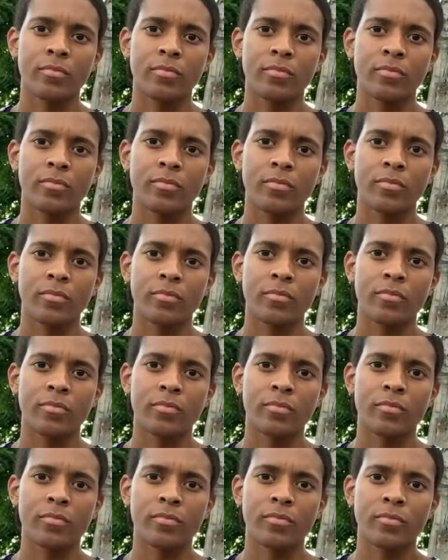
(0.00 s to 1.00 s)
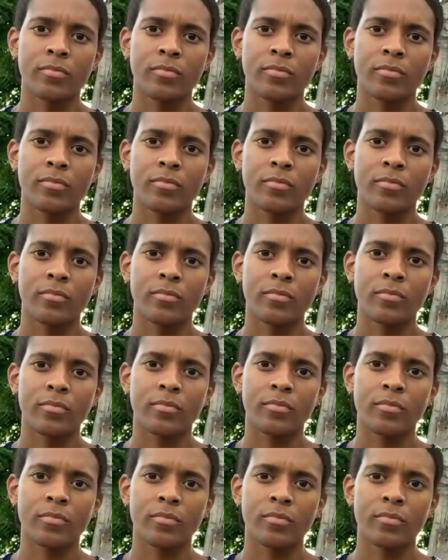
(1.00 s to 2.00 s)

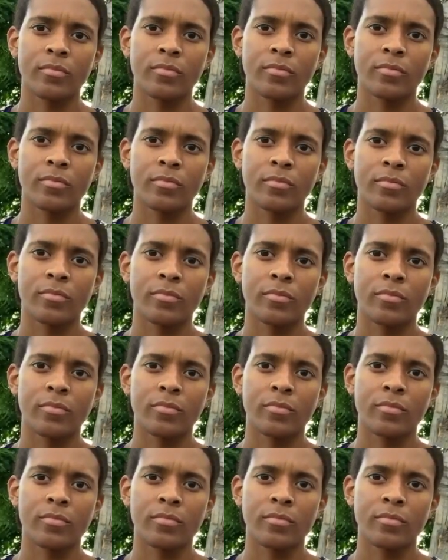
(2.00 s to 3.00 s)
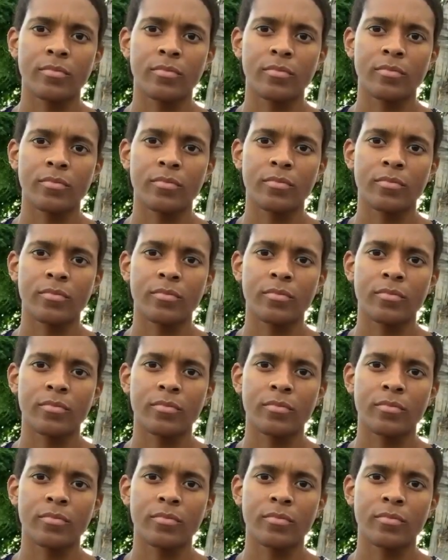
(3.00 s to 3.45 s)
(not speaking)